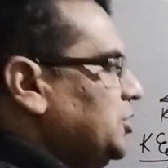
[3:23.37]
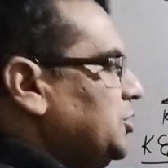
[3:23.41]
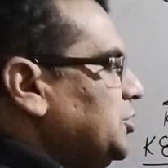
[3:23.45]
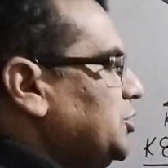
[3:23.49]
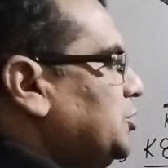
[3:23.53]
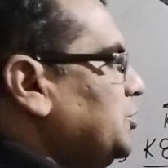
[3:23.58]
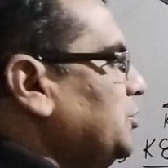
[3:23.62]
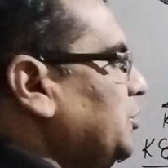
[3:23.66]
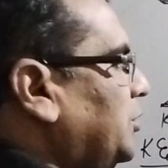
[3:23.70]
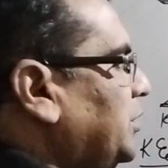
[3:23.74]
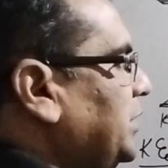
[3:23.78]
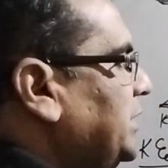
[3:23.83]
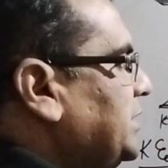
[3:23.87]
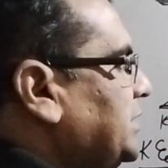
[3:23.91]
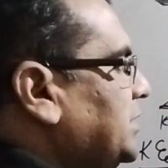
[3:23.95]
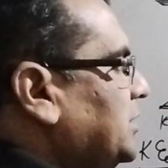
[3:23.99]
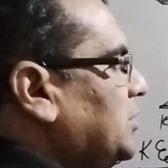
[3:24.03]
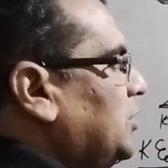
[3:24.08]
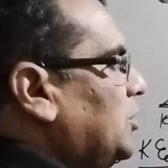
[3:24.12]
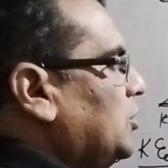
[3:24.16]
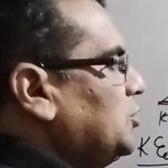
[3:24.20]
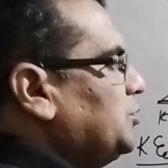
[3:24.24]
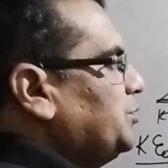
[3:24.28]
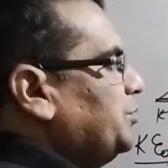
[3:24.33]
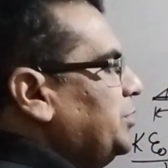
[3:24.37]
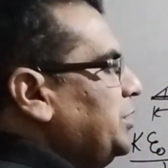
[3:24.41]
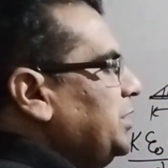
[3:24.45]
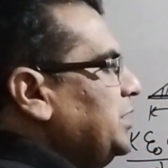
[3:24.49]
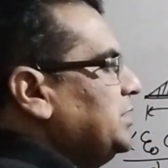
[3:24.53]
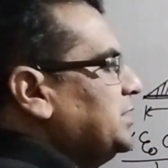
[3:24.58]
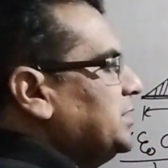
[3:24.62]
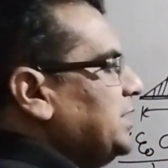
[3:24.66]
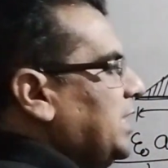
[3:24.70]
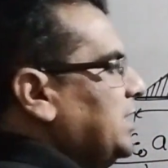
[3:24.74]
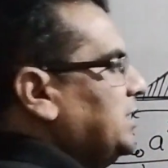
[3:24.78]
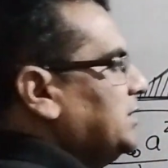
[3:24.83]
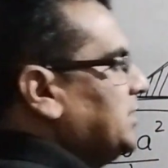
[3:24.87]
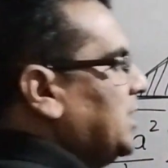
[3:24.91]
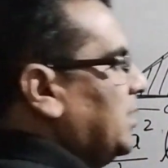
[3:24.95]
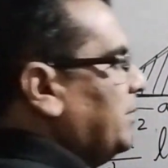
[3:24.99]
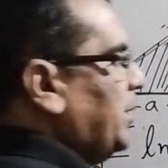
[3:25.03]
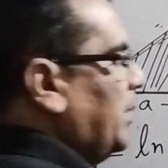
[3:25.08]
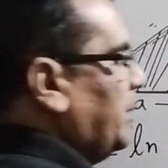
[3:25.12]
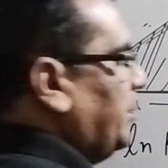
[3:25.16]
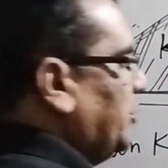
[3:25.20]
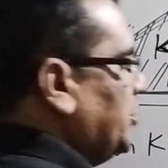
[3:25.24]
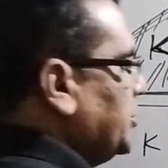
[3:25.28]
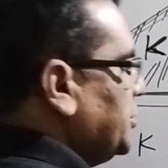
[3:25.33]
So its corresponding sides are
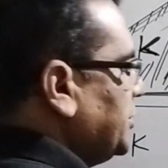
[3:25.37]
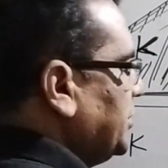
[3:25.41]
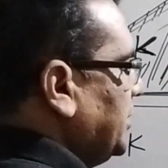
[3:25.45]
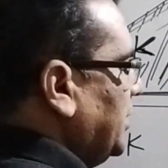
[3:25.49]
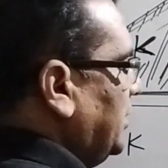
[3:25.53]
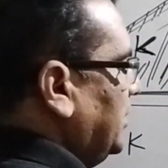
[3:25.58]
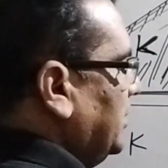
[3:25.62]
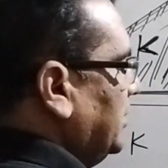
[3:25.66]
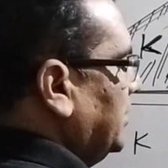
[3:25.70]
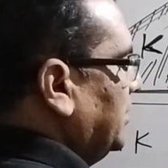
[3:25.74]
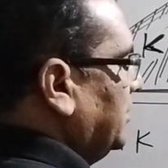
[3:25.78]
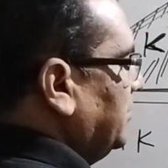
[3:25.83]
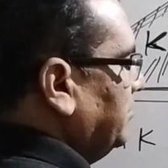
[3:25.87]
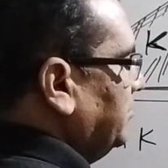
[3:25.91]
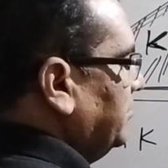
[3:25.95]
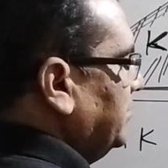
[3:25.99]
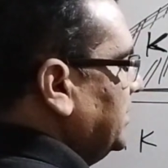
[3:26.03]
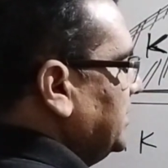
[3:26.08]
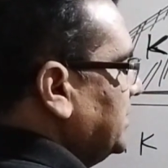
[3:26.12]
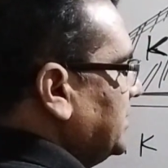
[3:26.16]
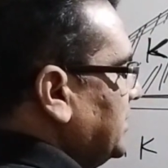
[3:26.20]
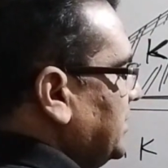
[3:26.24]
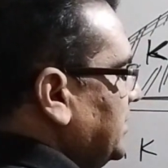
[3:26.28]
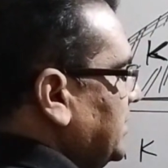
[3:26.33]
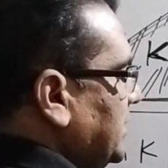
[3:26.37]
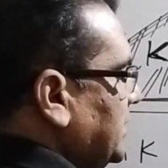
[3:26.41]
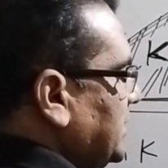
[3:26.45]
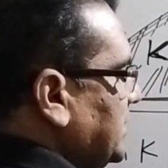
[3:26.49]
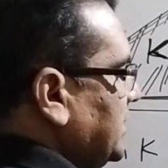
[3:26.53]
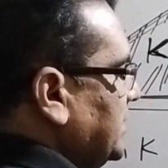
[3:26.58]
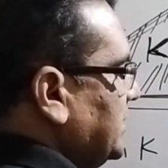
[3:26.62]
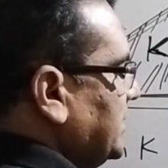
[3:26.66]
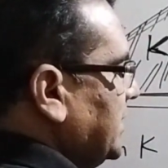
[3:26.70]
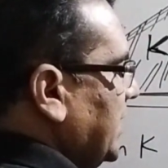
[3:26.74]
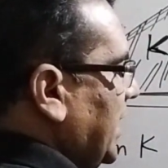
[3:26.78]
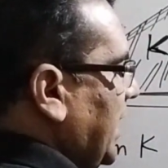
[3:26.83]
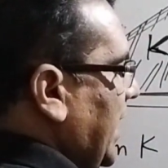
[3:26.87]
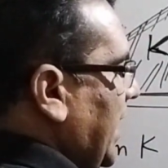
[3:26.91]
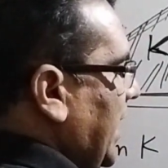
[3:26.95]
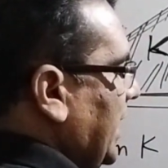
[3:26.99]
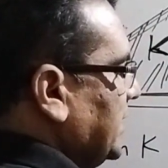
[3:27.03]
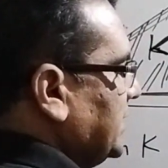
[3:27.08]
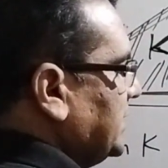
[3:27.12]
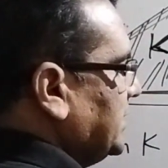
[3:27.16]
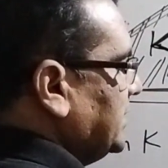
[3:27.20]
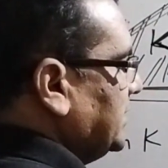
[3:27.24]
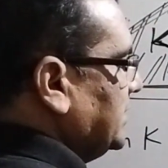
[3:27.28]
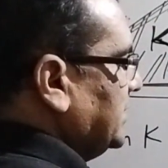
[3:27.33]
proportional, means this is
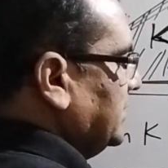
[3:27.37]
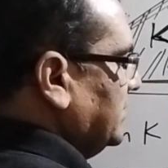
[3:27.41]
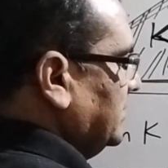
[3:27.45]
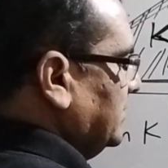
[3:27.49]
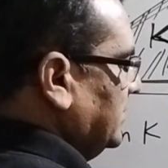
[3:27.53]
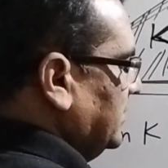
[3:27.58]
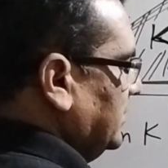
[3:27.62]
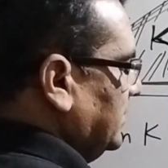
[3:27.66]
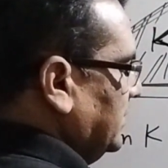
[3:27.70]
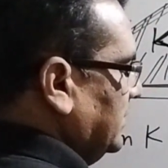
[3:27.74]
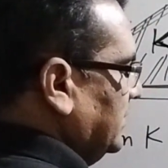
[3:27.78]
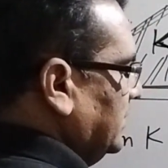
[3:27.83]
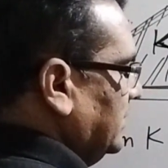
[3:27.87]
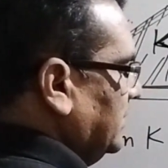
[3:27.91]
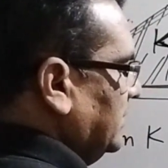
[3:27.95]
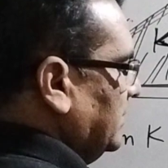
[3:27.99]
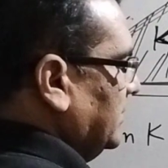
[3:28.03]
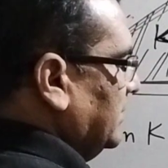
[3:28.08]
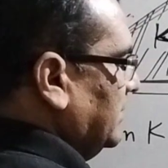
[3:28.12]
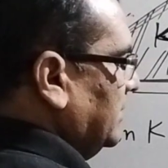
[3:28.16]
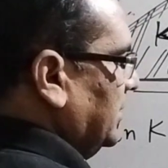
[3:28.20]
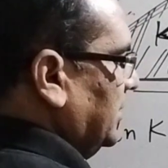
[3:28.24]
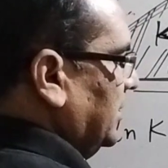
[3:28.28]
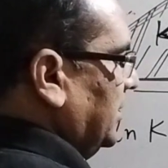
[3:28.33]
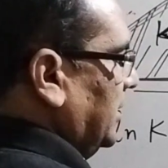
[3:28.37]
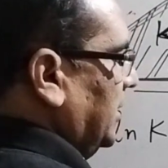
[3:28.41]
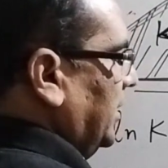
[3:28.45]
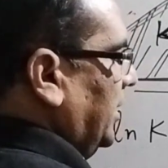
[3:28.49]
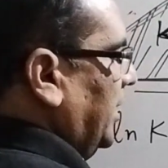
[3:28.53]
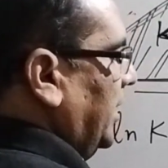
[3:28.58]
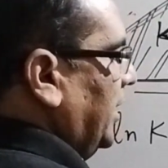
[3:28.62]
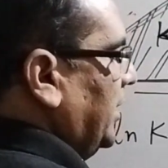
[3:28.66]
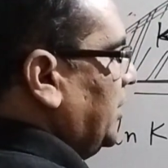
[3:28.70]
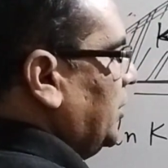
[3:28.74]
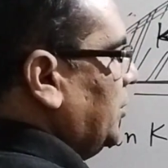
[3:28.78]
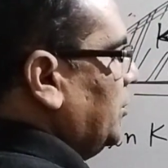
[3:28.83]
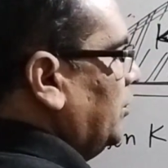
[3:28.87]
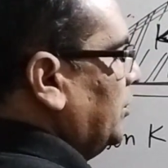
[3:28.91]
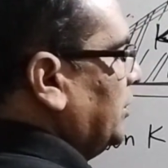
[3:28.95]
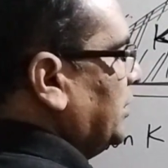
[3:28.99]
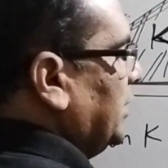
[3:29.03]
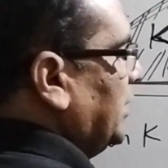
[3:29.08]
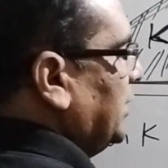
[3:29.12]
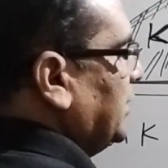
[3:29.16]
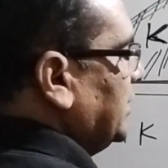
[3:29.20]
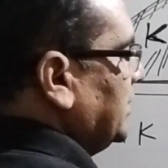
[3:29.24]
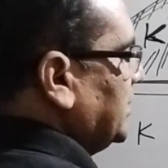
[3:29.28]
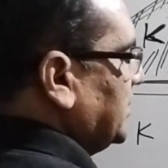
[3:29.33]
x and
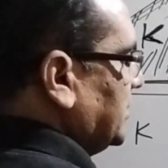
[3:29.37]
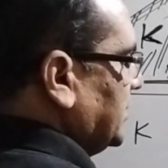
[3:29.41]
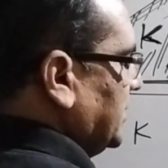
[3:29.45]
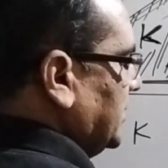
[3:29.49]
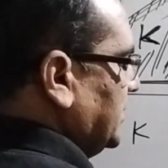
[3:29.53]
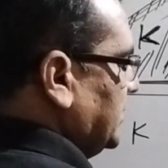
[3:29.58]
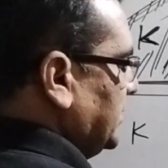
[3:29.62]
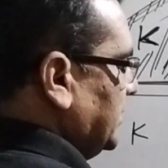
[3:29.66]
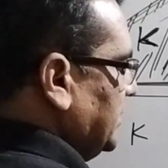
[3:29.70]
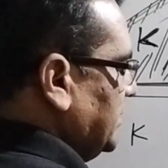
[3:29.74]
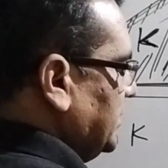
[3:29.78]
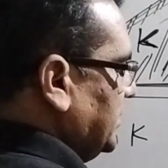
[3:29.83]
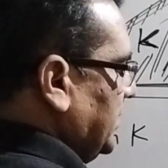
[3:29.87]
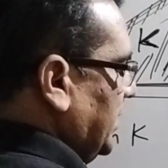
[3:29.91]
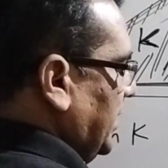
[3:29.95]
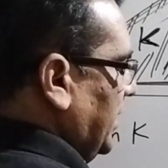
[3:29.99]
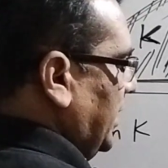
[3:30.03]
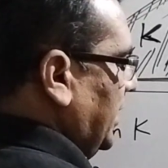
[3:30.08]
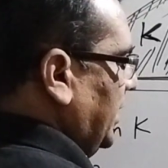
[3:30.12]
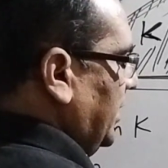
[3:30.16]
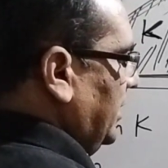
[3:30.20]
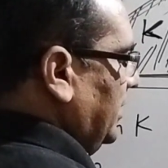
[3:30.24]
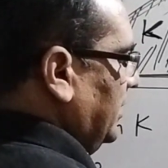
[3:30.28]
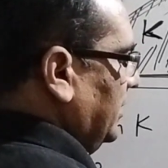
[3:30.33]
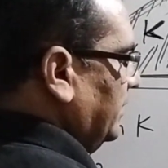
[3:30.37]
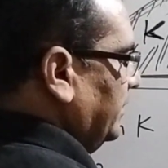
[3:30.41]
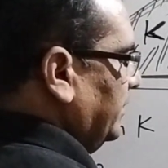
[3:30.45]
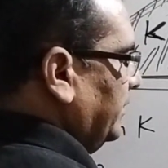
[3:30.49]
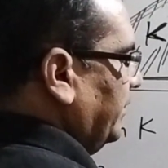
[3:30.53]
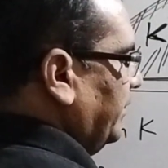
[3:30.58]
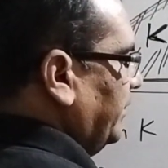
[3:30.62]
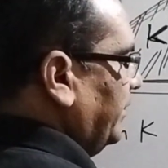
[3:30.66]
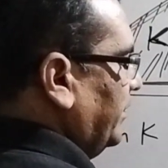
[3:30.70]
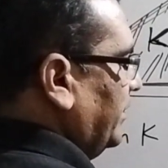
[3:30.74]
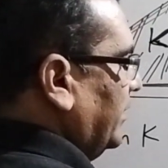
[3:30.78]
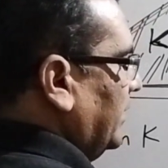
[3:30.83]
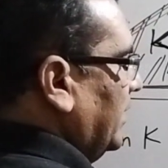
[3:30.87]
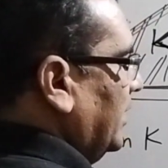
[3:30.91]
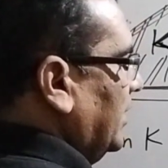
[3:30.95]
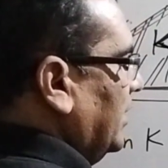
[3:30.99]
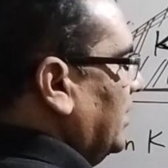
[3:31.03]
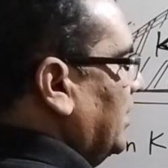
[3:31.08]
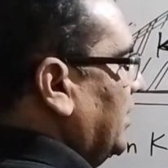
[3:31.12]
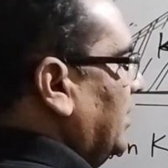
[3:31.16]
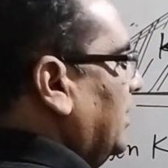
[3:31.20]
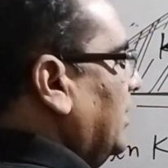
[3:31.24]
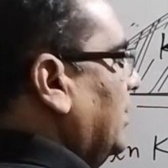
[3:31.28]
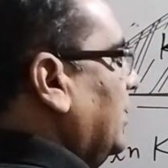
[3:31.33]
total distance is A,
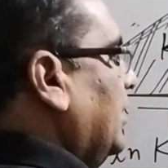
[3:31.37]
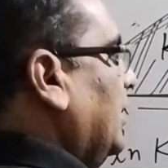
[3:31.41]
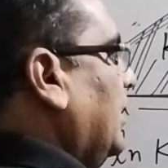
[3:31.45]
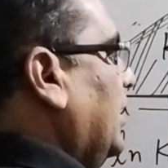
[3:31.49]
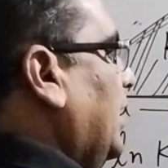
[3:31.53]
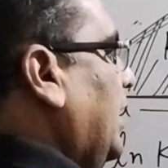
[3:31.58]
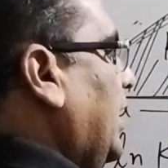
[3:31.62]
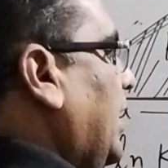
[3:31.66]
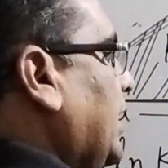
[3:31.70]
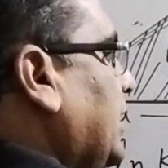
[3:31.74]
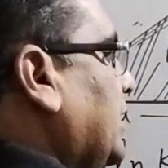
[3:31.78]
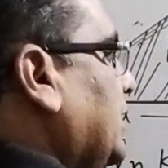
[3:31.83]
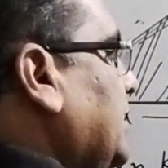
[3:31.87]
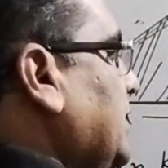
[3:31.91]
and